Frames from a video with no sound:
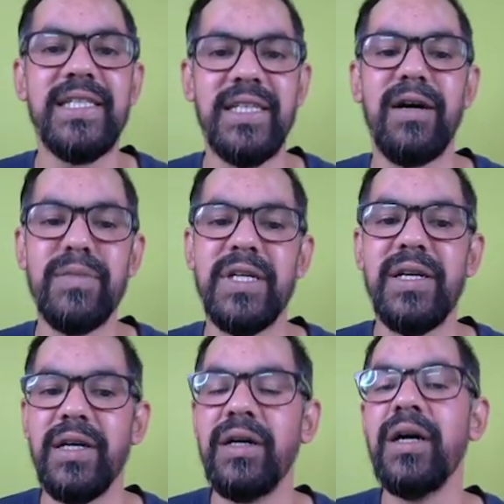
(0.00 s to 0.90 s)
comes
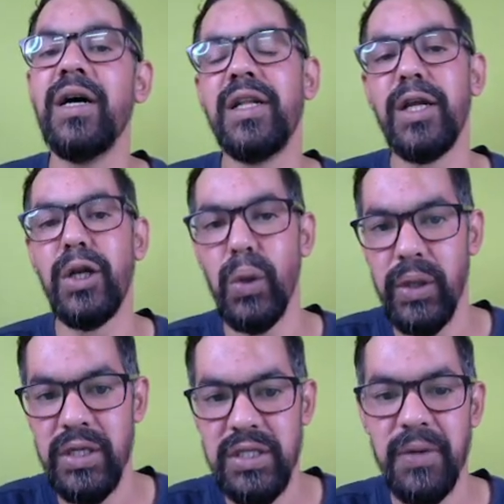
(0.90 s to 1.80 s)
under the low
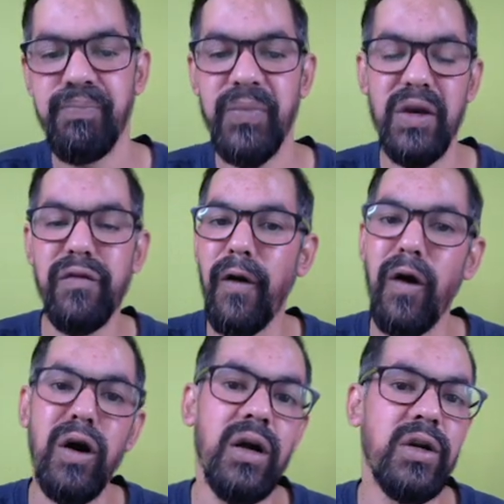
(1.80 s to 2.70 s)
risk. If you
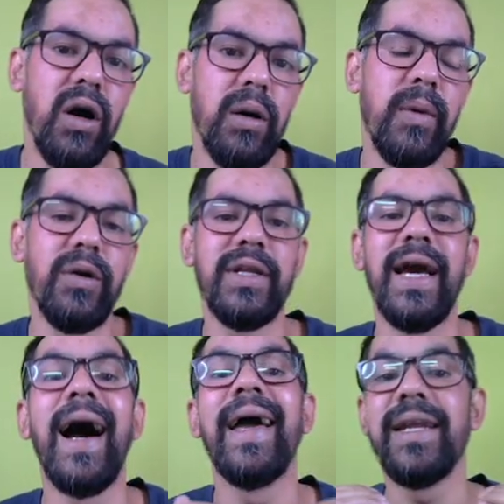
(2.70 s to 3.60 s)
talk about the
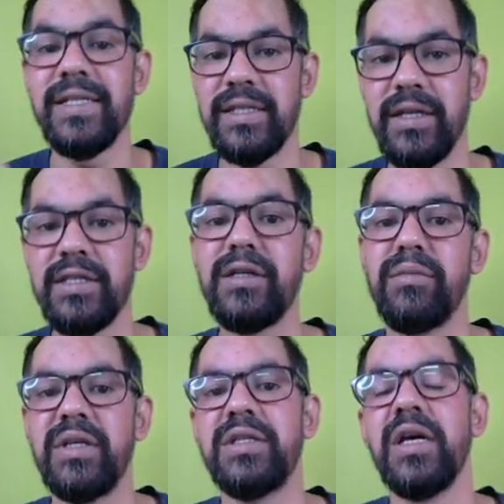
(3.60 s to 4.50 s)
high risk
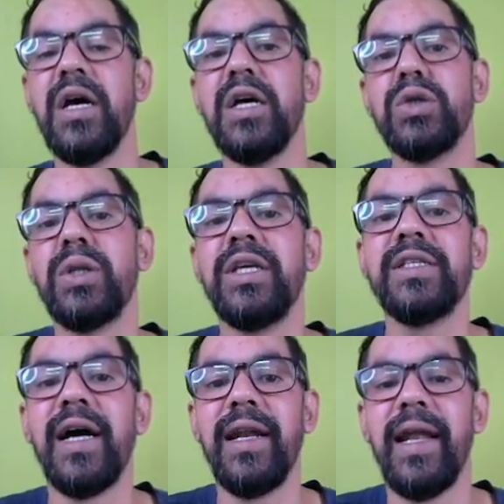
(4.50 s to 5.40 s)
customers, so
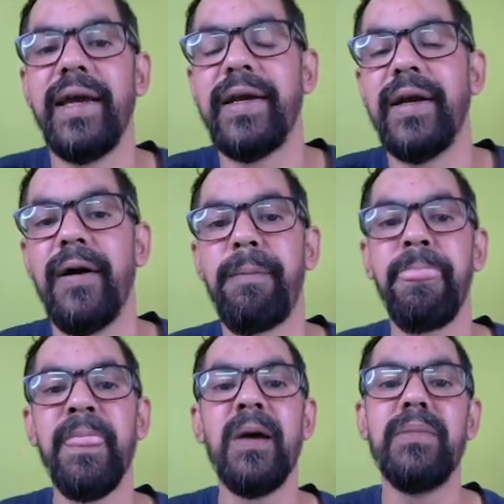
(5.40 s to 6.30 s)
these are like
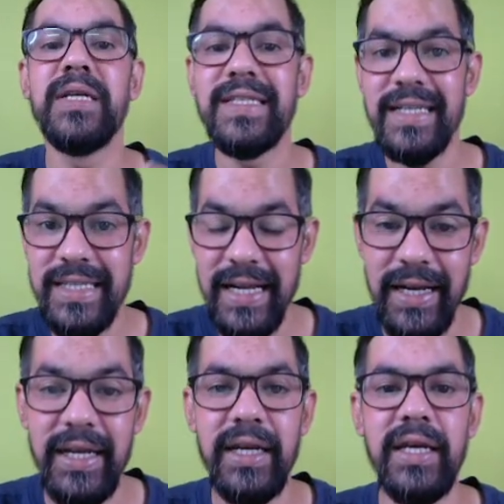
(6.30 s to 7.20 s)
business
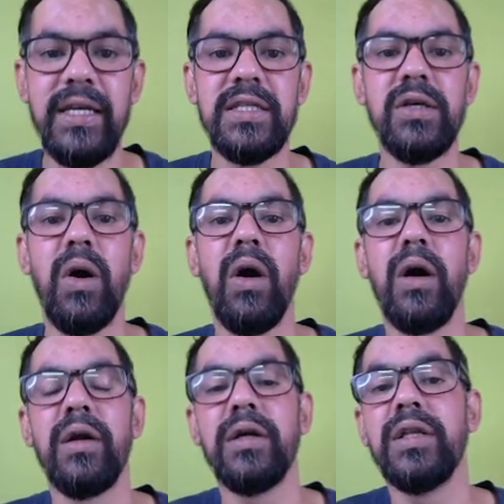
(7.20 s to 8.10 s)
entities
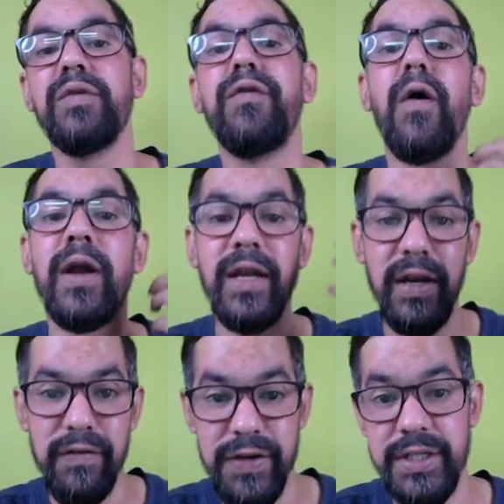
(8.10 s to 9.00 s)
or the foreign
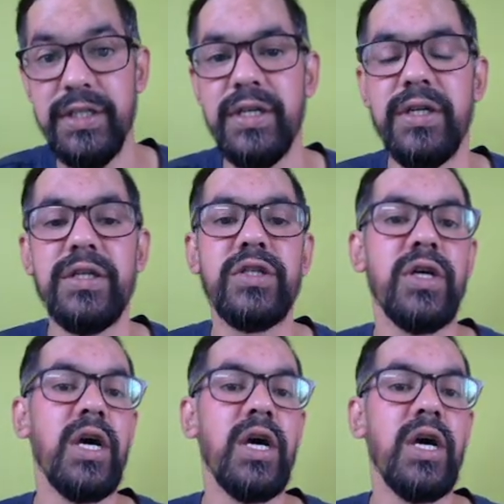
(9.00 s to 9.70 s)
investors.